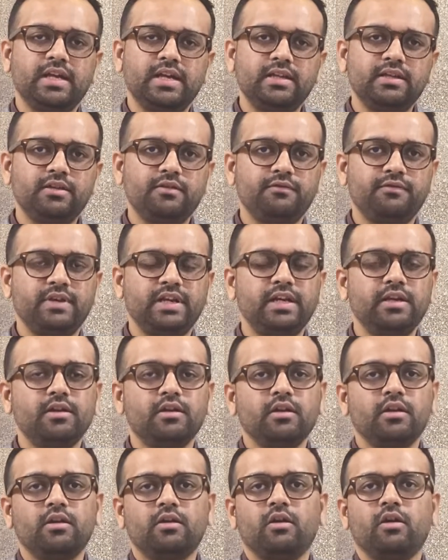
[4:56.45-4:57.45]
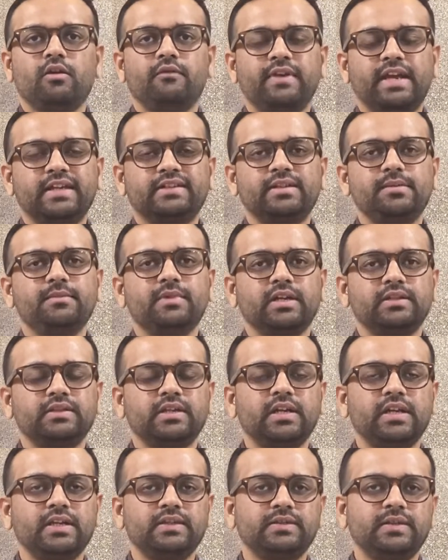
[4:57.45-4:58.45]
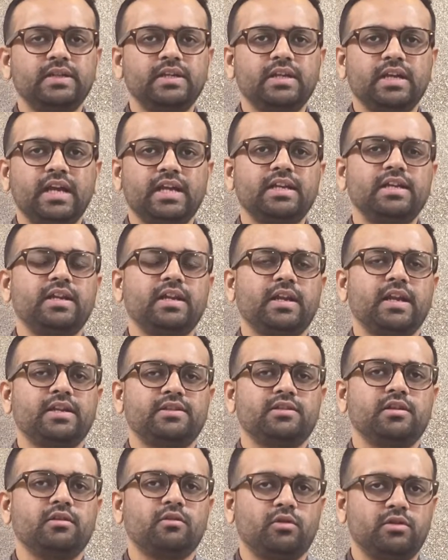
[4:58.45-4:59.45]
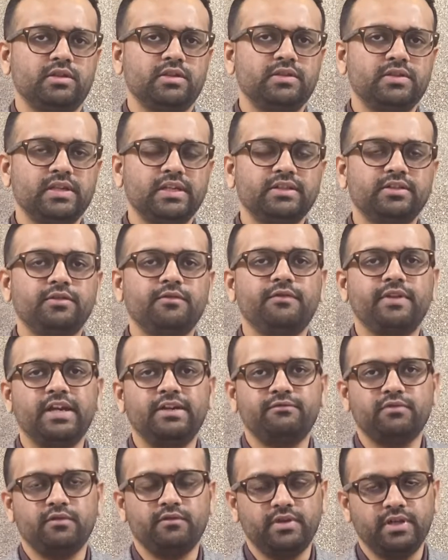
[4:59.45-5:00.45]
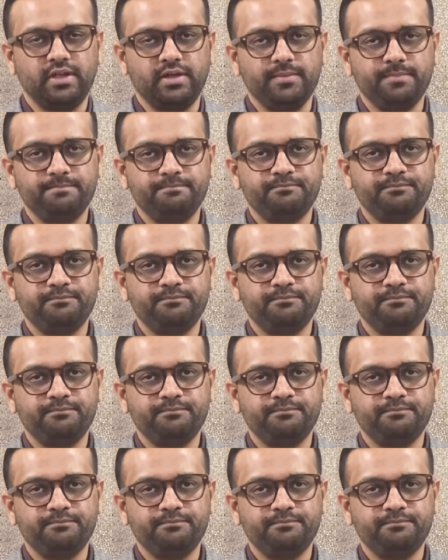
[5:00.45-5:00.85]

in the field of Exim consultancy and international logistics freight forwarding.